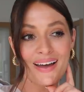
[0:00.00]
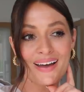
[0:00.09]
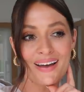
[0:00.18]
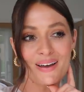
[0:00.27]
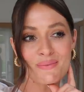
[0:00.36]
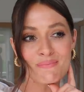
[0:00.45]

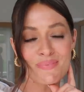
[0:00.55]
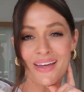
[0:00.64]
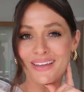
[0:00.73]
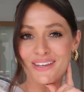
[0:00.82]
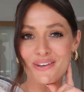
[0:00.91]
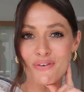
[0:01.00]

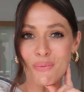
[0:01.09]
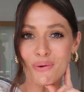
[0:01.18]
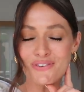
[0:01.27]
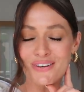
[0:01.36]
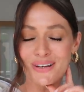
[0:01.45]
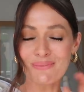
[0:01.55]
Thank you for
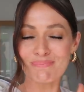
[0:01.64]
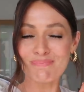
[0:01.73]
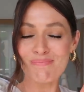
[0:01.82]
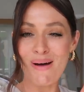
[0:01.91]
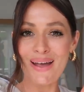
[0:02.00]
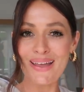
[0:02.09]
watching.
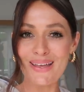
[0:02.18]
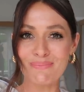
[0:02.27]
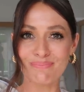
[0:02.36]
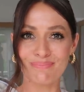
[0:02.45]
Bye.